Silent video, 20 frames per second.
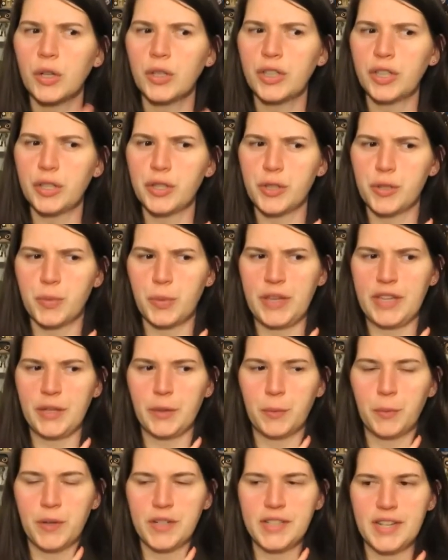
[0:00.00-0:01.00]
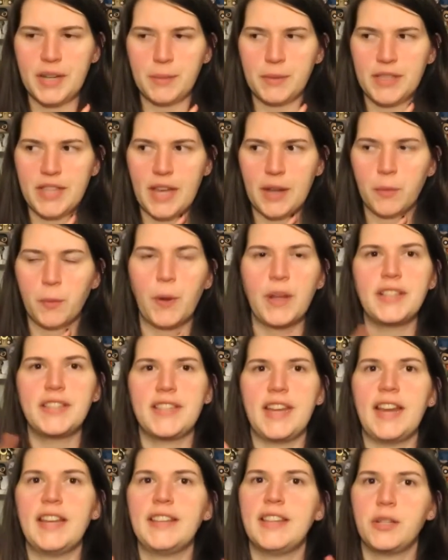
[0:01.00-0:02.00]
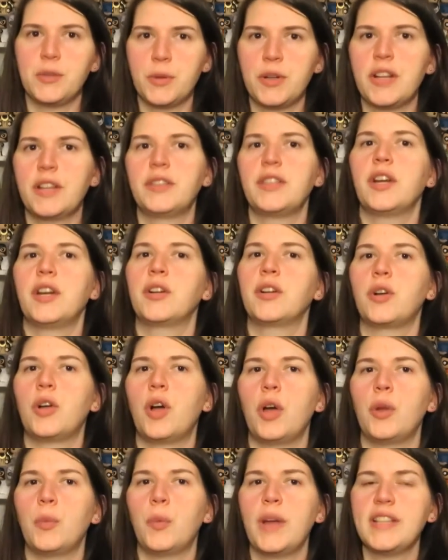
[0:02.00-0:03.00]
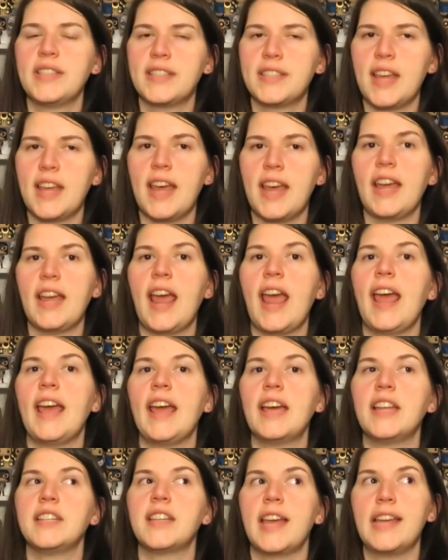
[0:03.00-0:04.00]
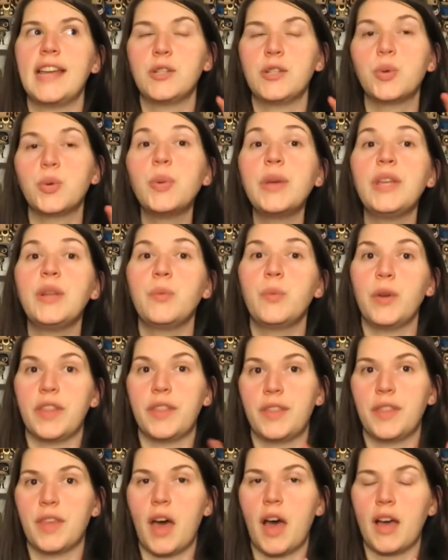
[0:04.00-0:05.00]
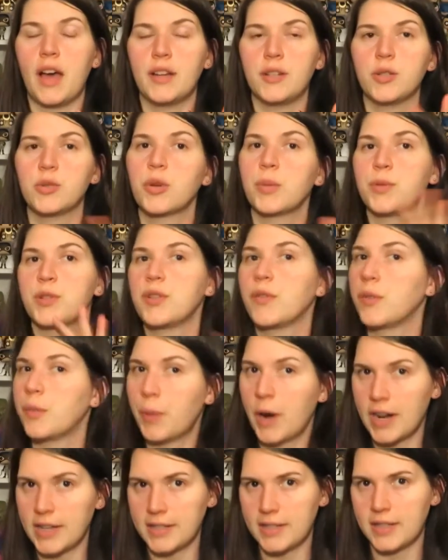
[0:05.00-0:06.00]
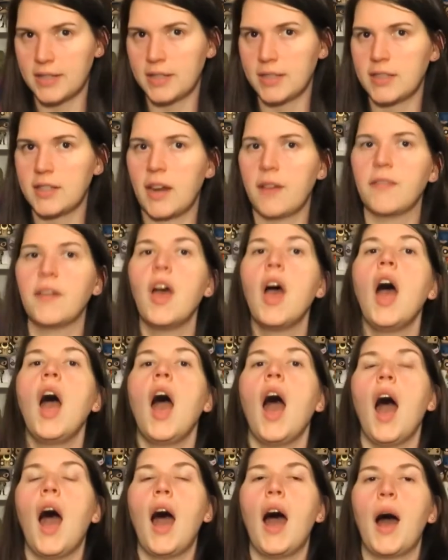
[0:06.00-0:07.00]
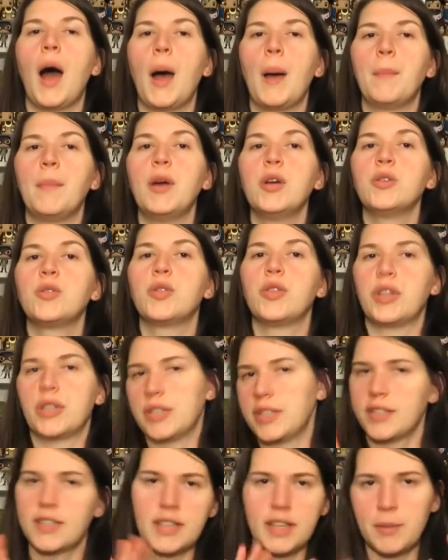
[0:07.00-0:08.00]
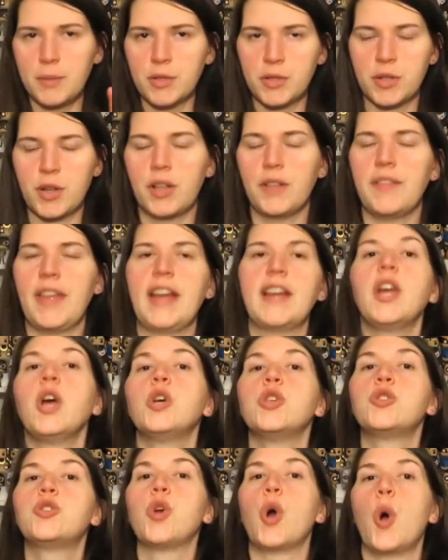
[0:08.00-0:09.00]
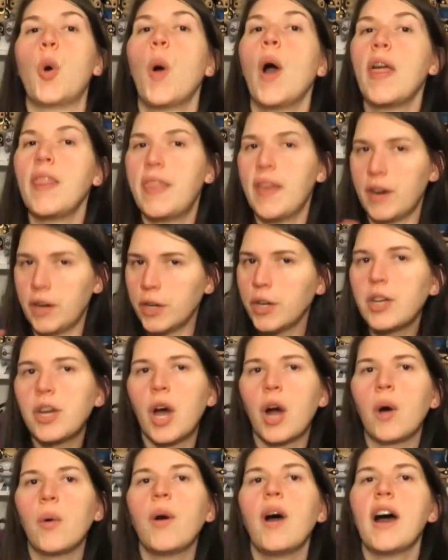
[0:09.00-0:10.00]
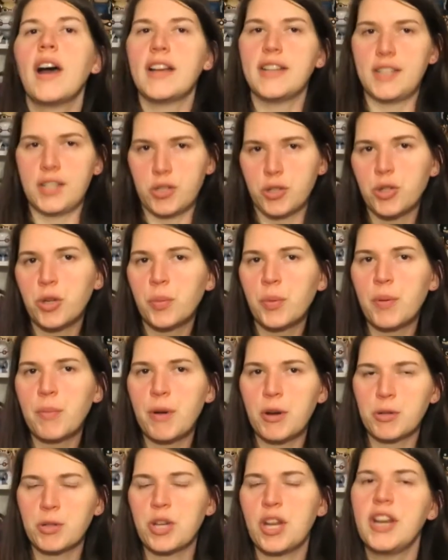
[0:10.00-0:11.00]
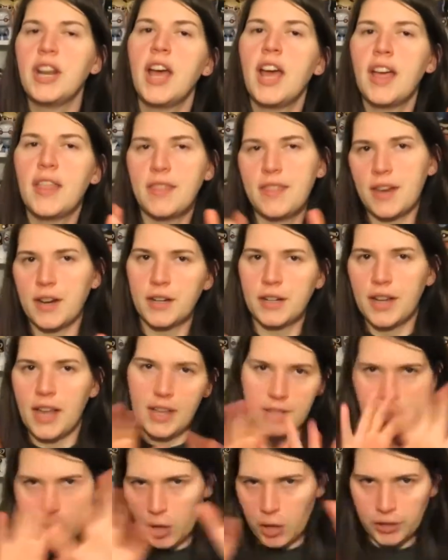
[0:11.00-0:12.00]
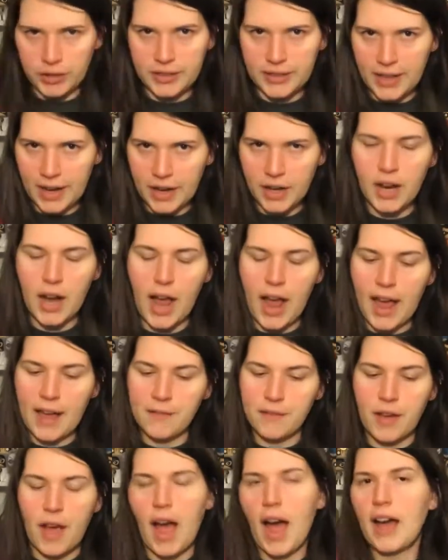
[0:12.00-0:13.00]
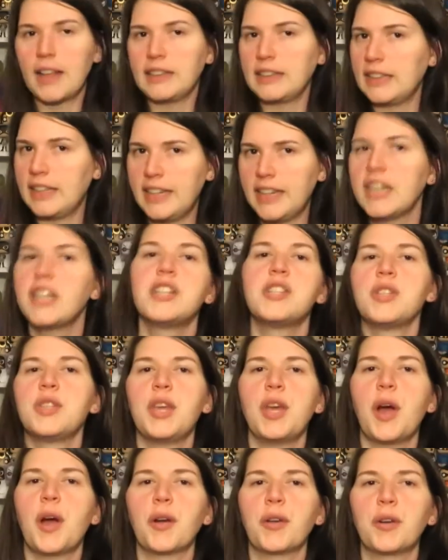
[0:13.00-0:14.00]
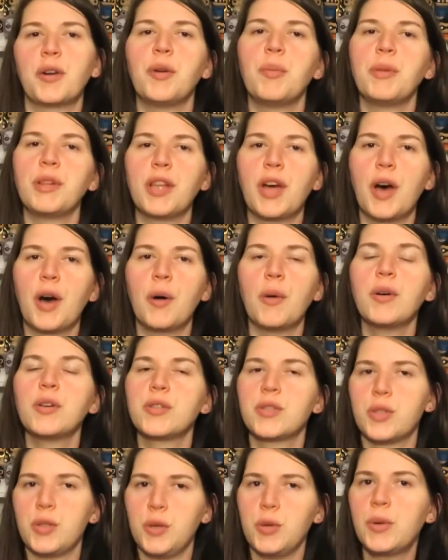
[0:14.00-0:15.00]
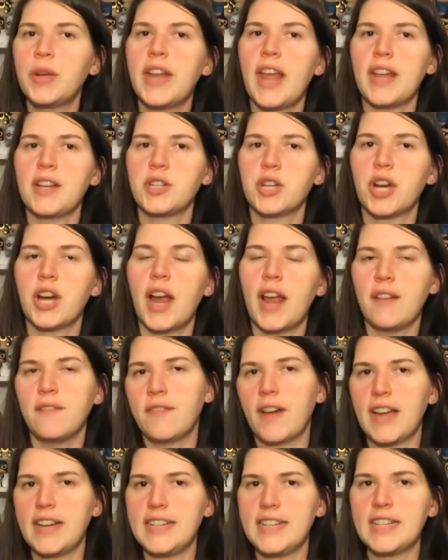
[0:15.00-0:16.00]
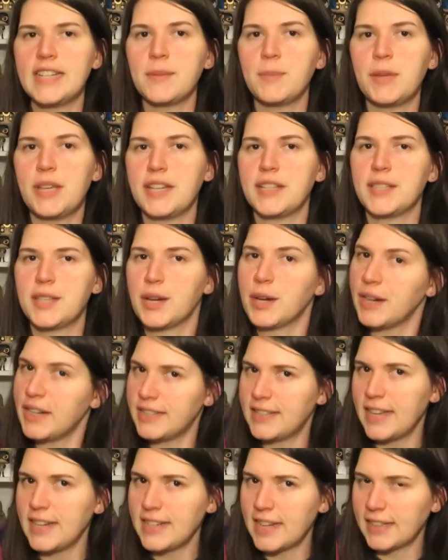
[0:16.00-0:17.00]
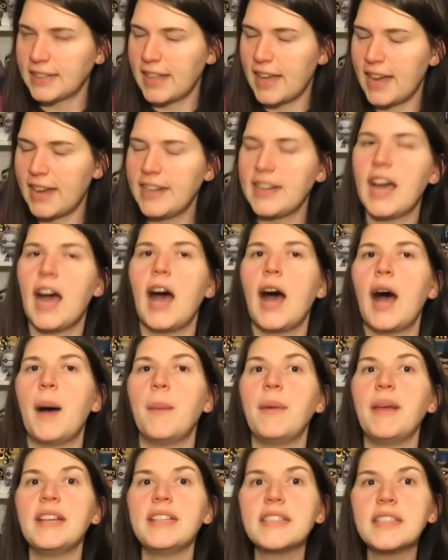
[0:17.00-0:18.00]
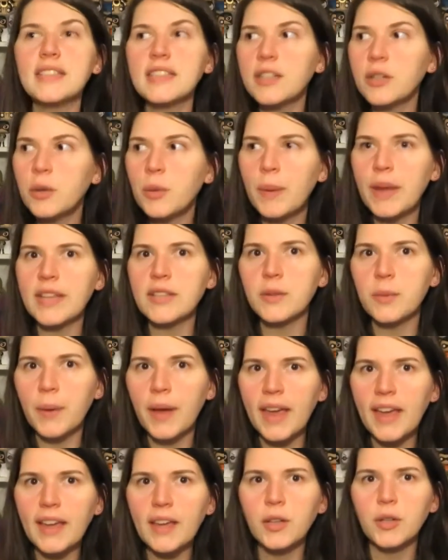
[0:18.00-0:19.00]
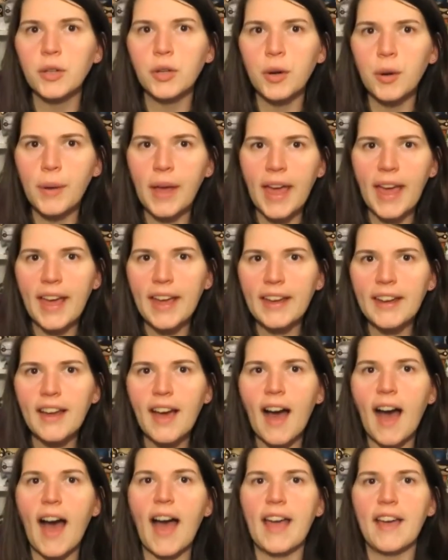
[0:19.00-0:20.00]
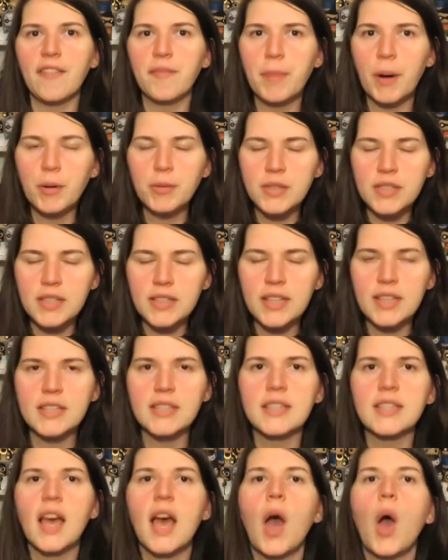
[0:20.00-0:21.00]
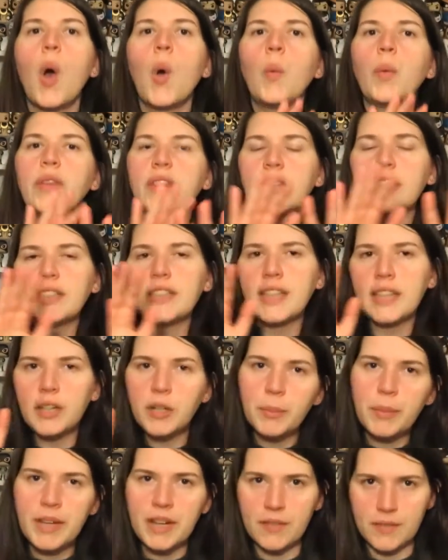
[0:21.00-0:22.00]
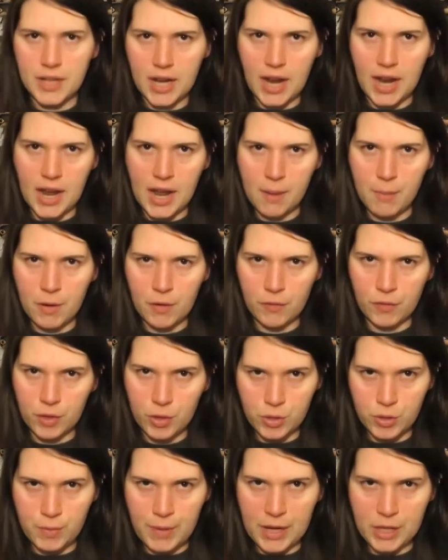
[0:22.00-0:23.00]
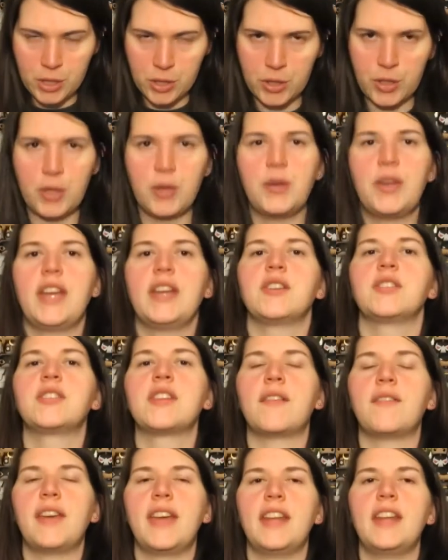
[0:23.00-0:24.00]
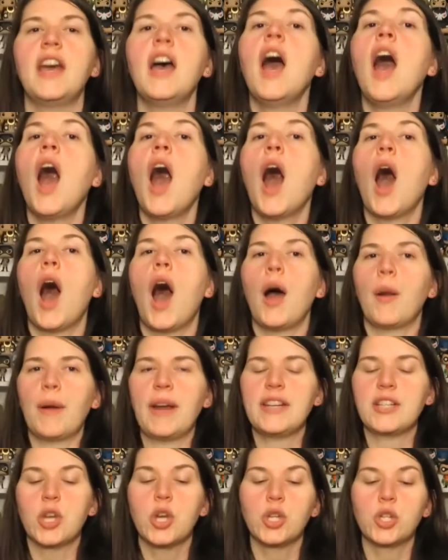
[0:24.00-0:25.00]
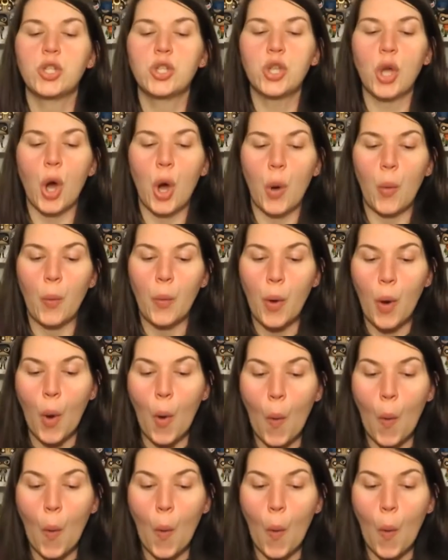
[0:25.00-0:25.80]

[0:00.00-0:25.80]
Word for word: earlier this week. What day was that? Wednesday. They tweeted out the article on Wednesday and a tweet with a description of the prizes and stuff. Um, so there's disclaimers and all that. So there you go. Additional promotion. There, it's all in there. I've linked the article below so you can enter and find it because there is a deadline. Um, it's a little ways away. You're okay. I have posted this with a little bit of time for you to make sure that you get your stuff in. All right, so